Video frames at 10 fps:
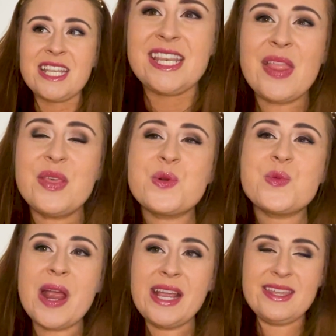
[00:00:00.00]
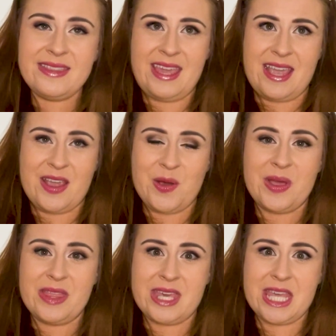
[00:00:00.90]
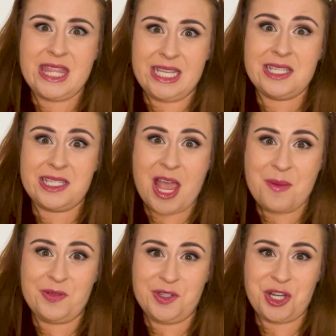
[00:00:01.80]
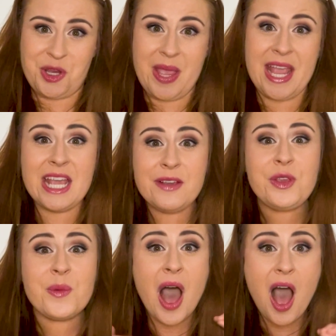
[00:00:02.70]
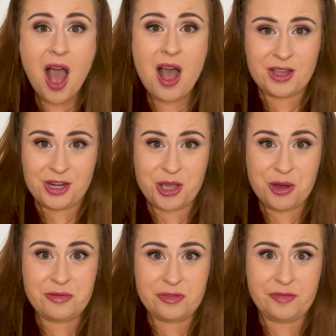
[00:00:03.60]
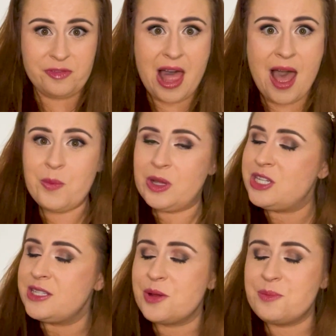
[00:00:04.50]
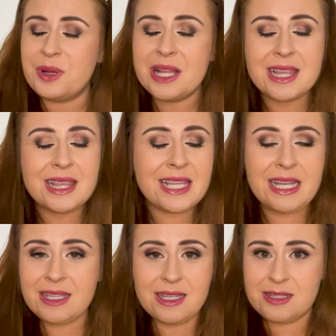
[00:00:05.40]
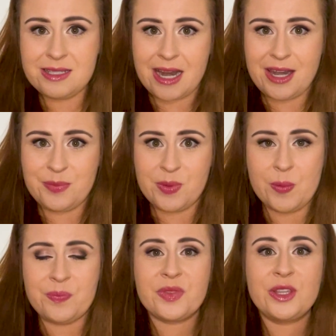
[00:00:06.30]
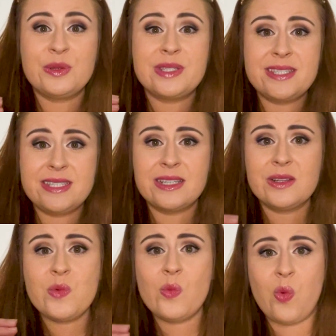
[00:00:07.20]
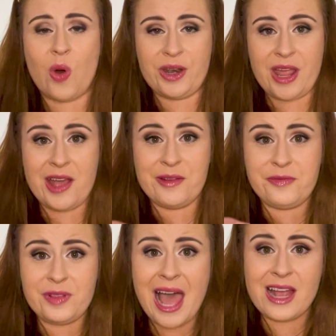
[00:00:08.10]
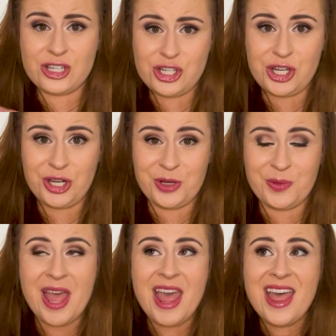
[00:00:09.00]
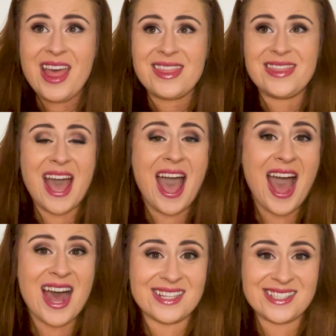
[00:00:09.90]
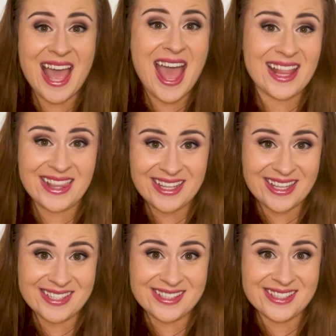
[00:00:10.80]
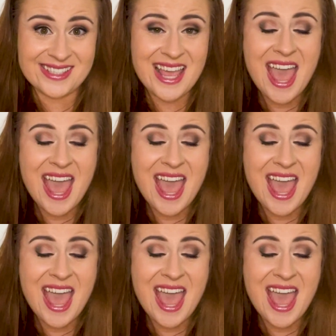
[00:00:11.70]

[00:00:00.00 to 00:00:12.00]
Now, the great thing with this type of shoe, if you are going to go for a flat, which is completely understandable, you still want a flat shoe that has elegance.